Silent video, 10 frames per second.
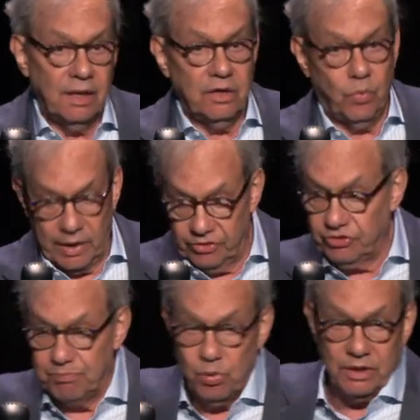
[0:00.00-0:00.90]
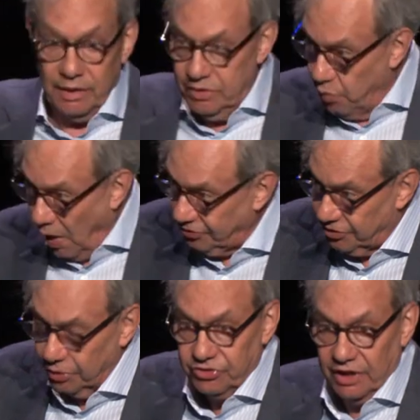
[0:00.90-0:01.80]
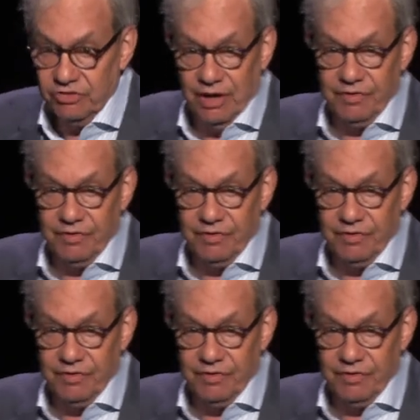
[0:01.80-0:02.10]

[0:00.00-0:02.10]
You want to support, you watch those things